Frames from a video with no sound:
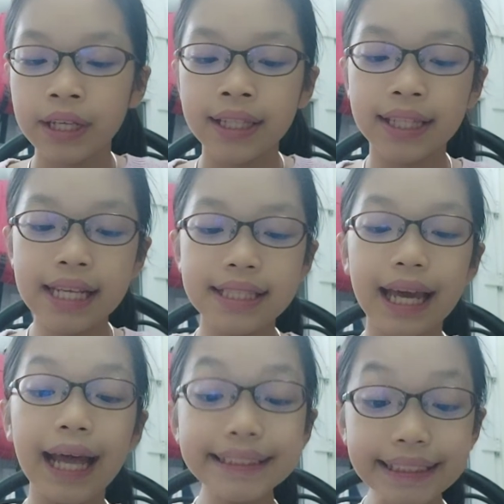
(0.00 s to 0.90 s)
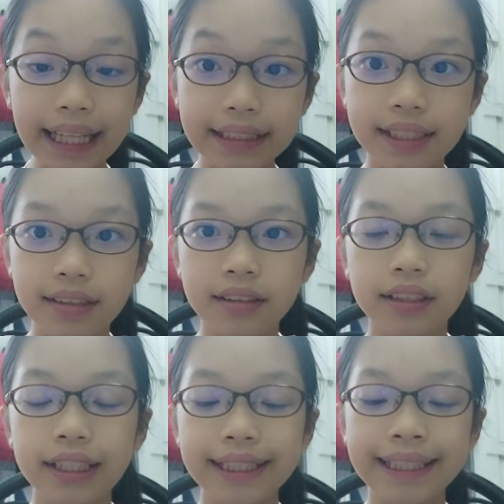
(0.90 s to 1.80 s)
This instant,
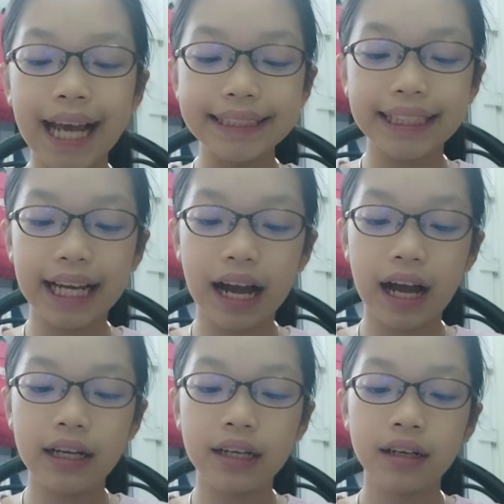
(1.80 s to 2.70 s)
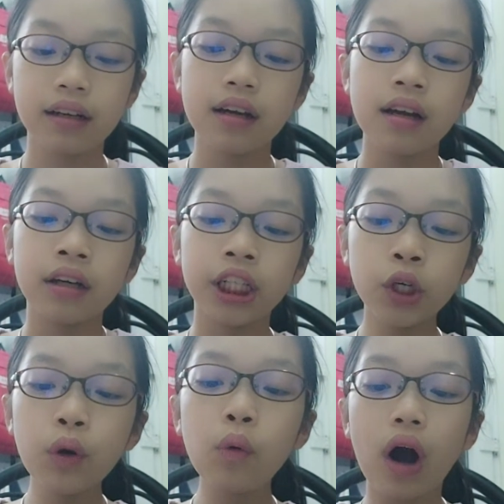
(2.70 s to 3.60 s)
Jessica,
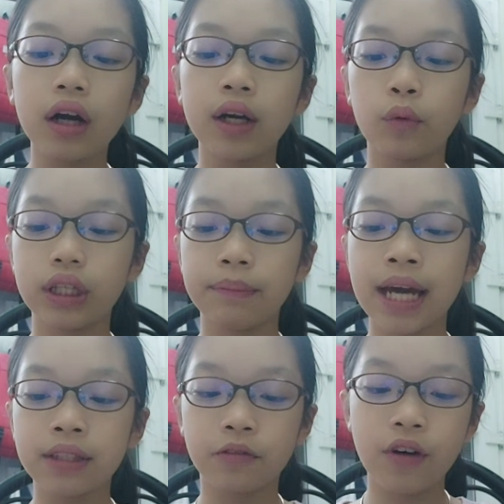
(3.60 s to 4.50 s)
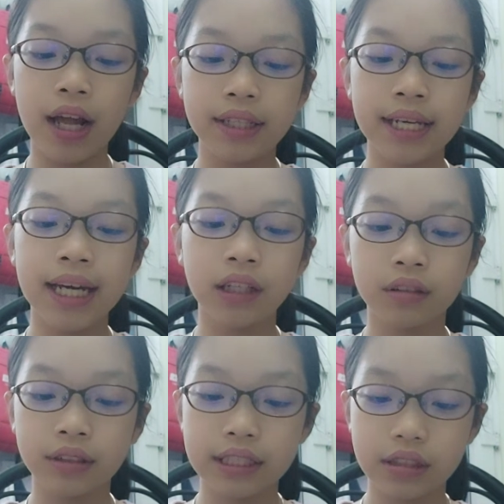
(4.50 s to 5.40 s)
you will walk in with me at the front
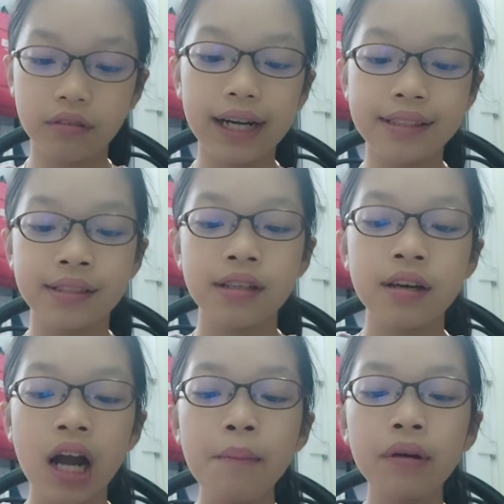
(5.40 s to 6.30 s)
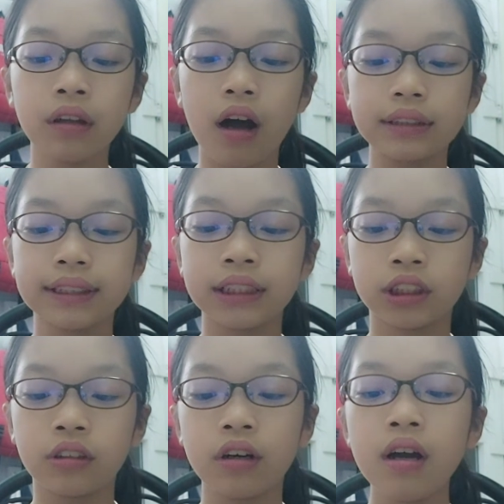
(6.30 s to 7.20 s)
in disgrace. Come along,
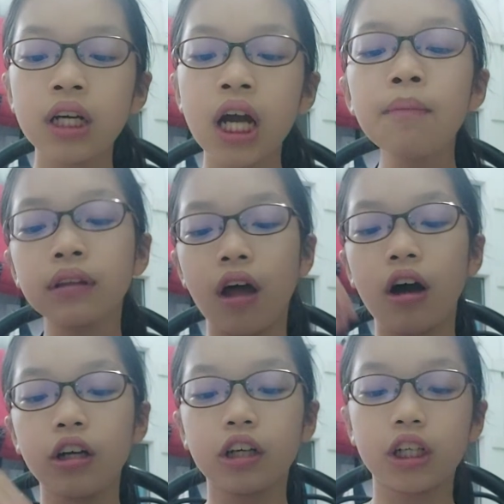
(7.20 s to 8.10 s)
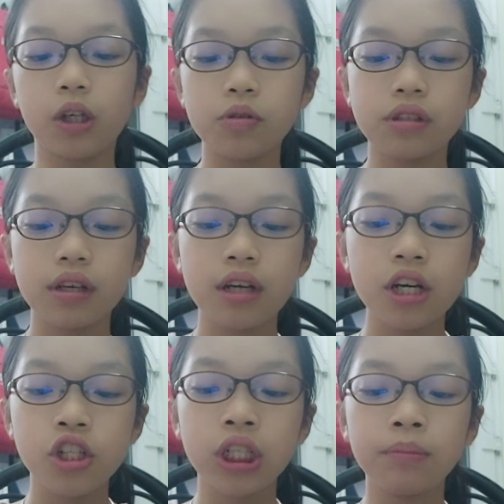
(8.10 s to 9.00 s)
sister. Come along, girls."
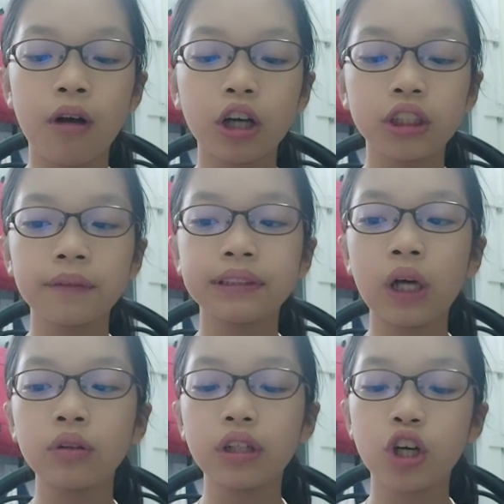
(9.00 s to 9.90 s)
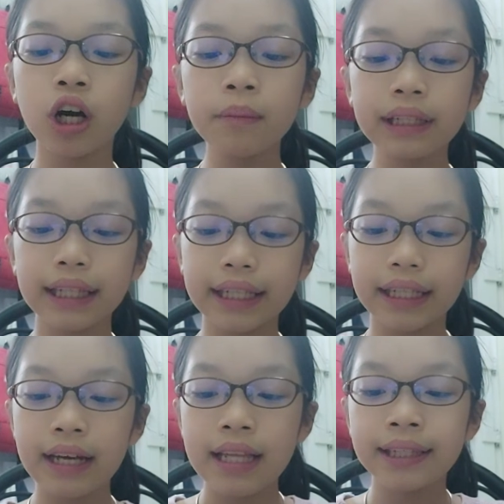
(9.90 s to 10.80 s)
She marched up so
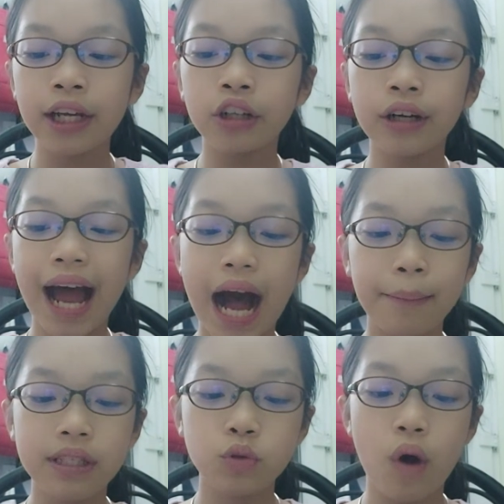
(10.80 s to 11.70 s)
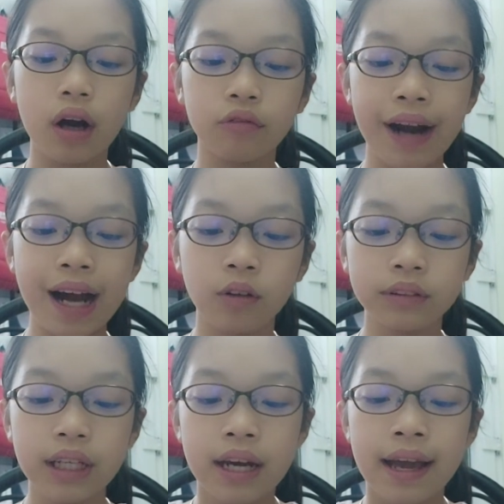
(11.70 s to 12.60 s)
determinedly that her habit swung
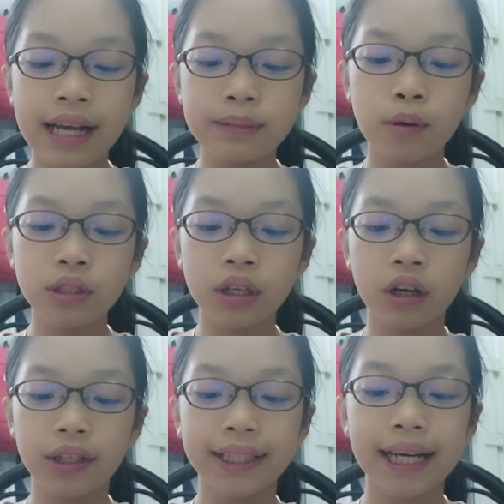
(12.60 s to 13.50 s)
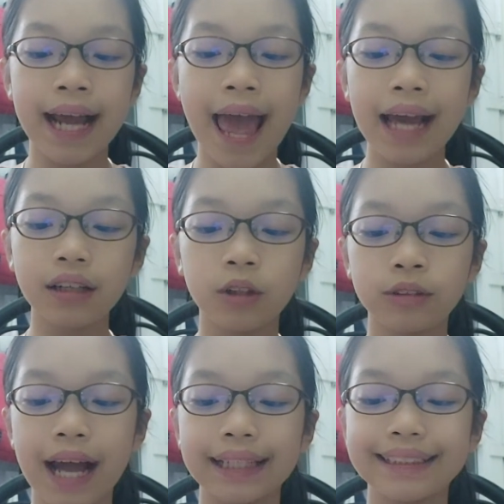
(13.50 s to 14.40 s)
round, exposing her thick
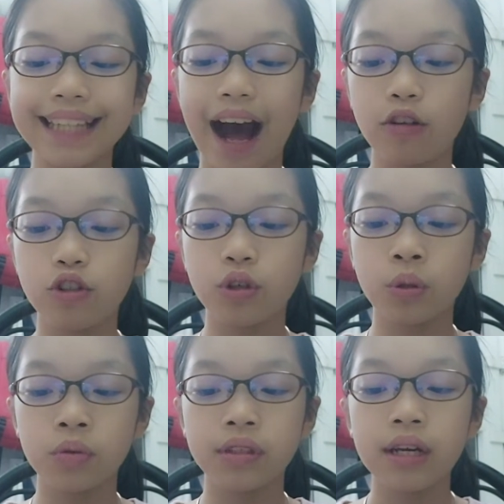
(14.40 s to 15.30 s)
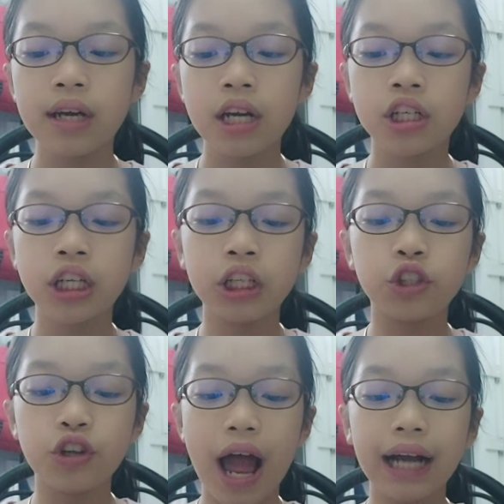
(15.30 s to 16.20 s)
ankles and stout shoes. She
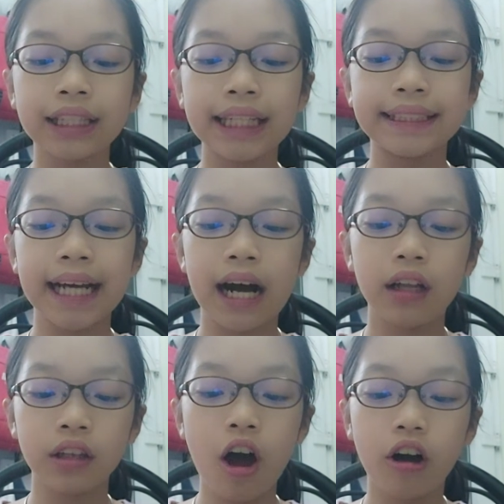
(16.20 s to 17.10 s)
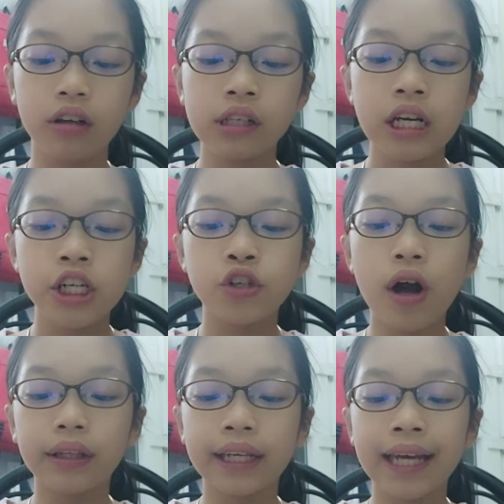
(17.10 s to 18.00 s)
dragged Jessica along,
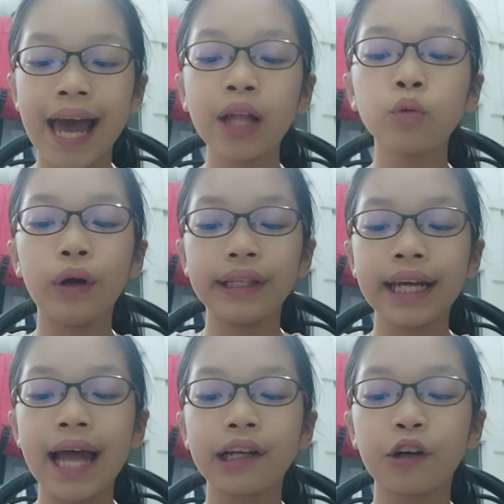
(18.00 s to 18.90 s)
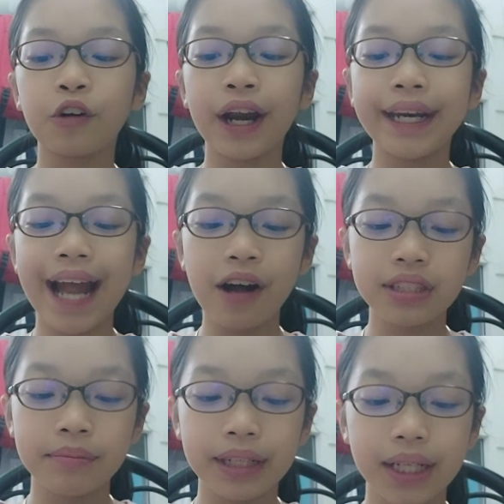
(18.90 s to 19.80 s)
struggling and wailing and crying out
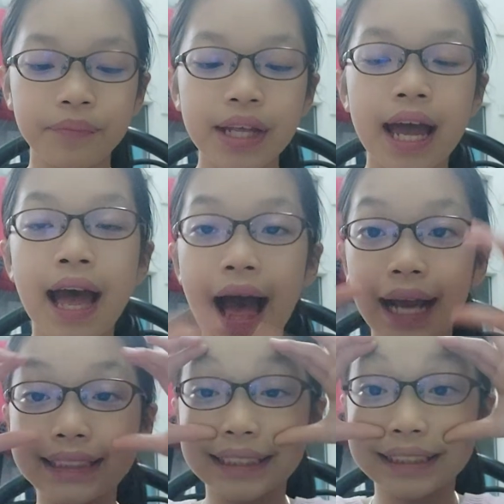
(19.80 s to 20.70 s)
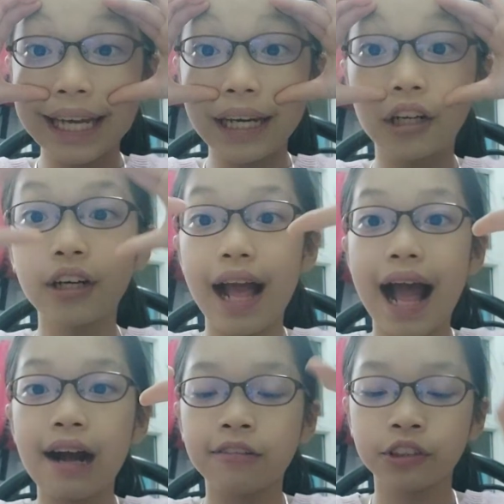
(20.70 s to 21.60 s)
to me. I stared
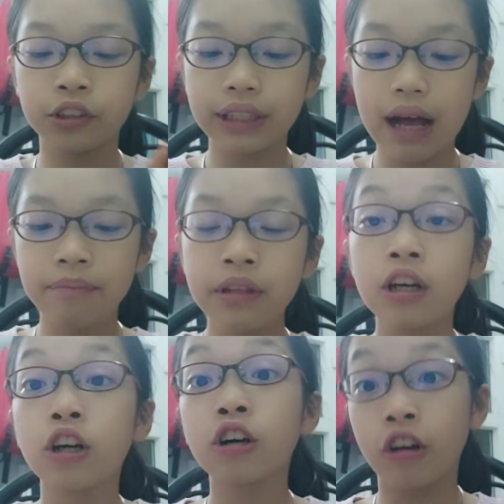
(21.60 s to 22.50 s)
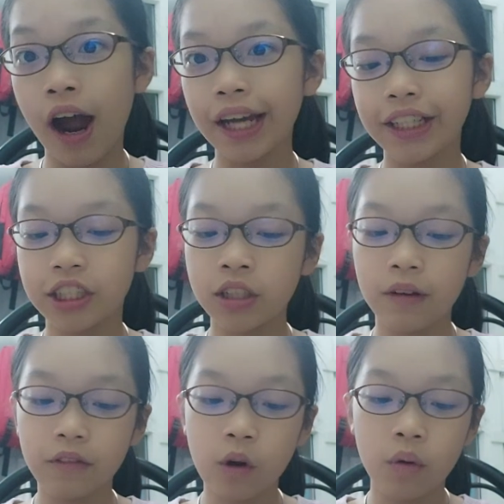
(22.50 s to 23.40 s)
after them, crying too,
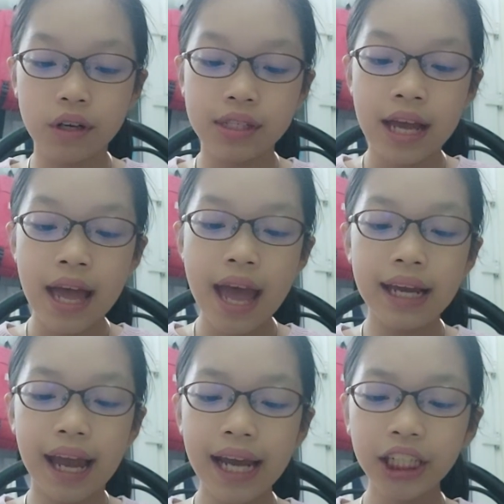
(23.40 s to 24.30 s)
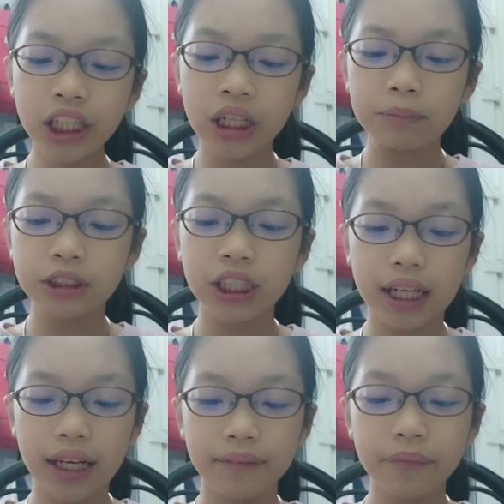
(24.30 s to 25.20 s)
of course. "Hey, hey, cheer up,
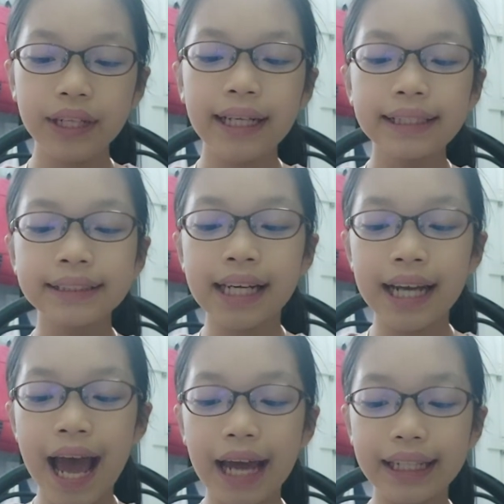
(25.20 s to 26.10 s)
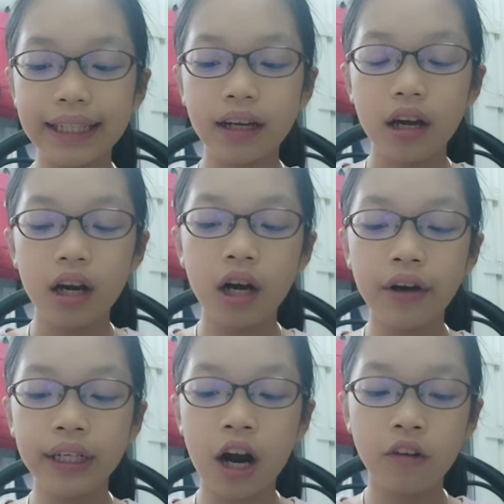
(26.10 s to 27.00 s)
chicken," said Annie,
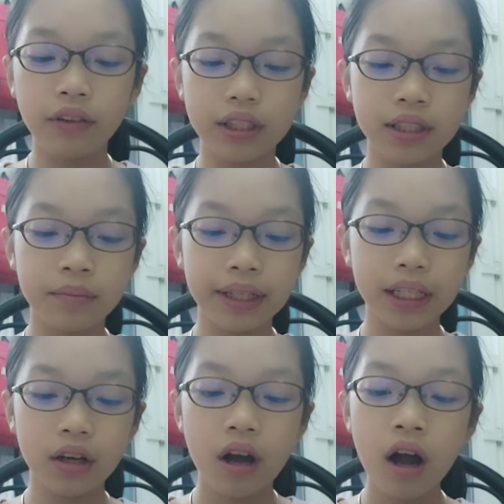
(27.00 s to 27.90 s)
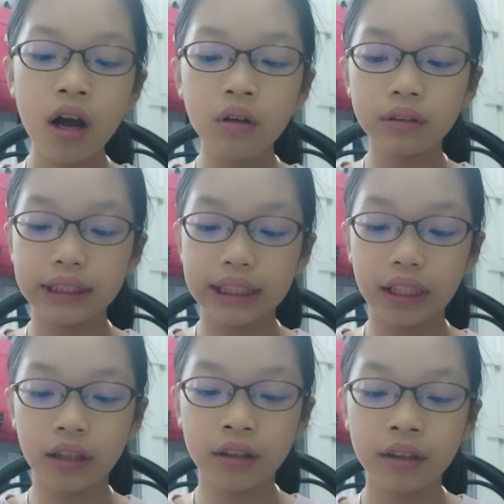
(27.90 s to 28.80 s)
hurrying over to me. "Oh,
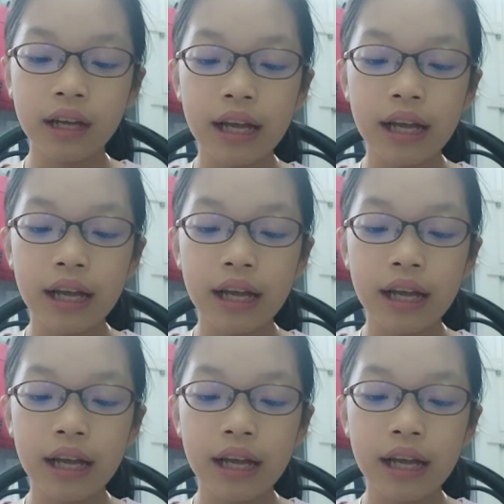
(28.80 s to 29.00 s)
dear.